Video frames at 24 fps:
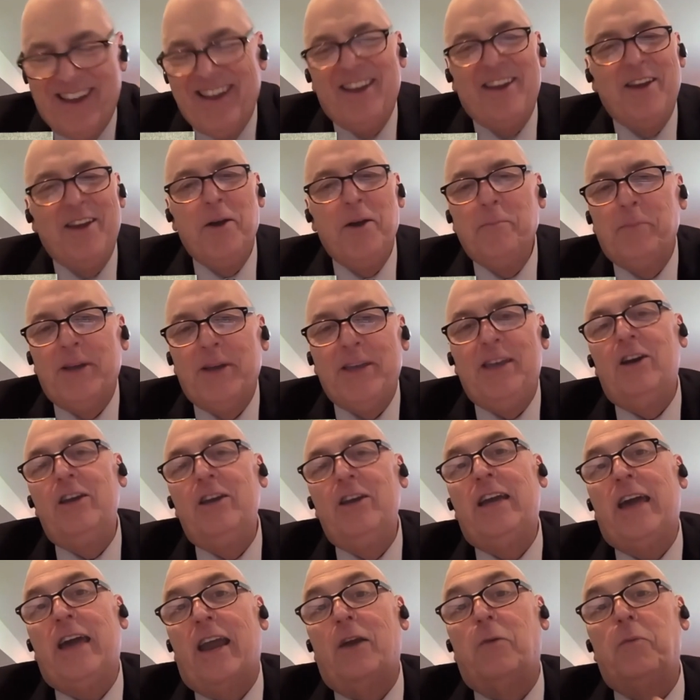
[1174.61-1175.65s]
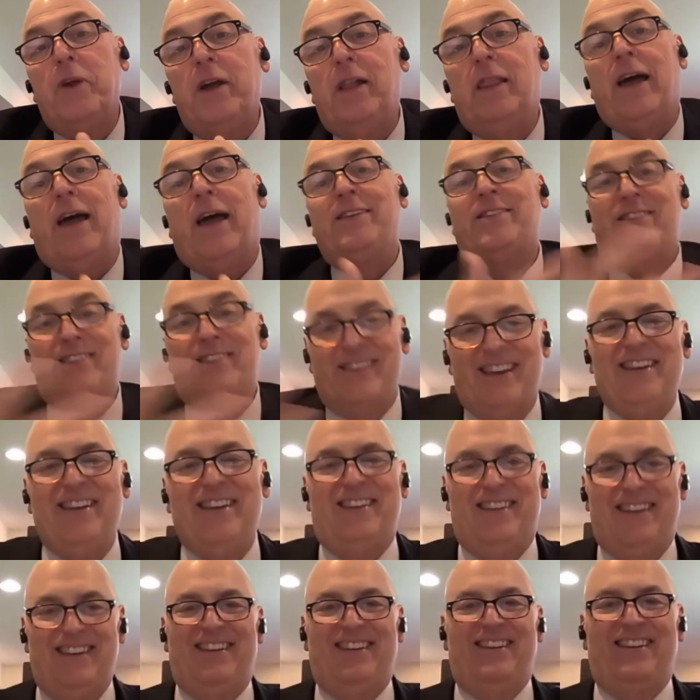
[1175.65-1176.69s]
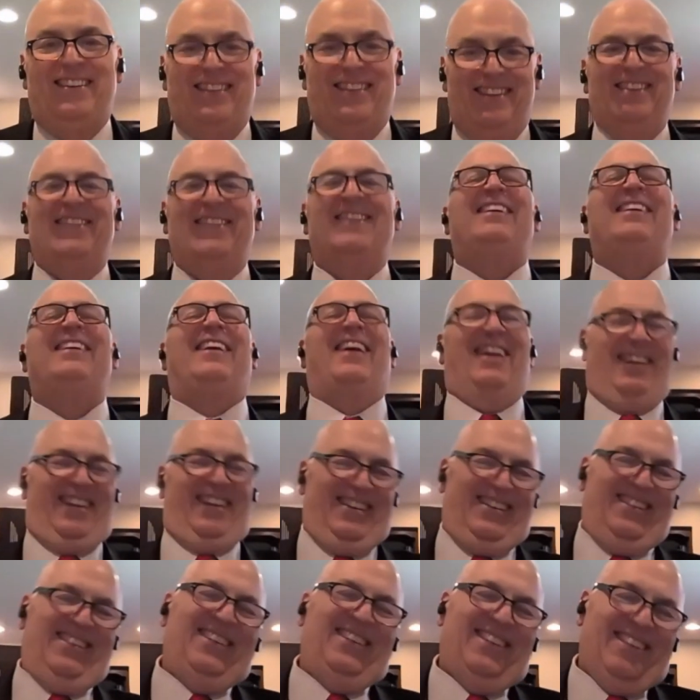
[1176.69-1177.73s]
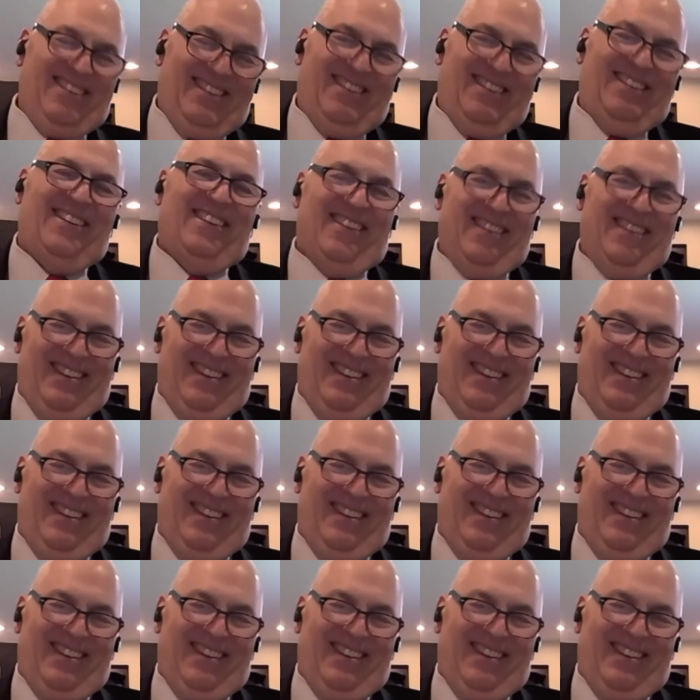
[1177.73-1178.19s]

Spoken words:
Like, how can I get the bigger gorilla is more on their list, right?